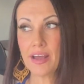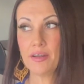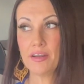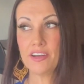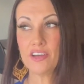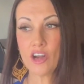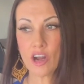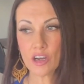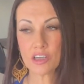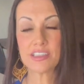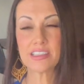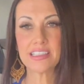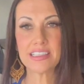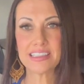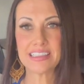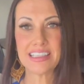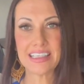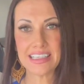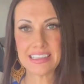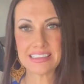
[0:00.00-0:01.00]

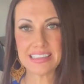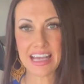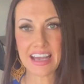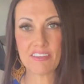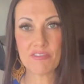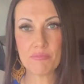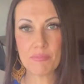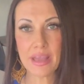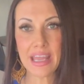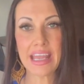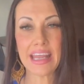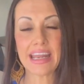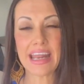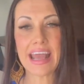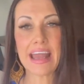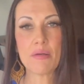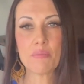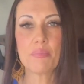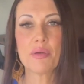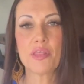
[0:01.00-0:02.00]
narcissists have made
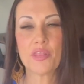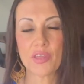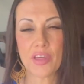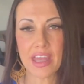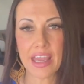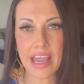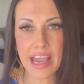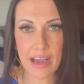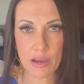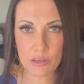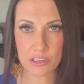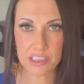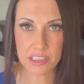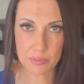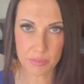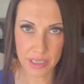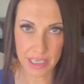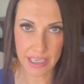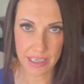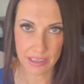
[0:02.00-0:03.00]
empathy out to
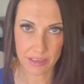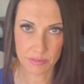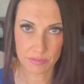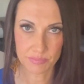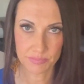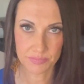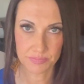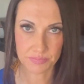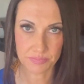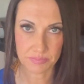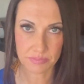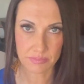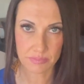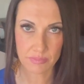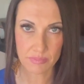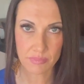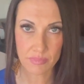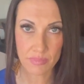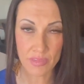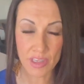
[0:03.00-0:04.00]
be.
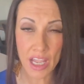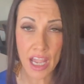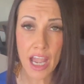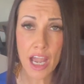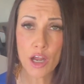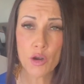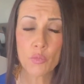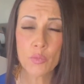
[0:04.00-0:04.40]
A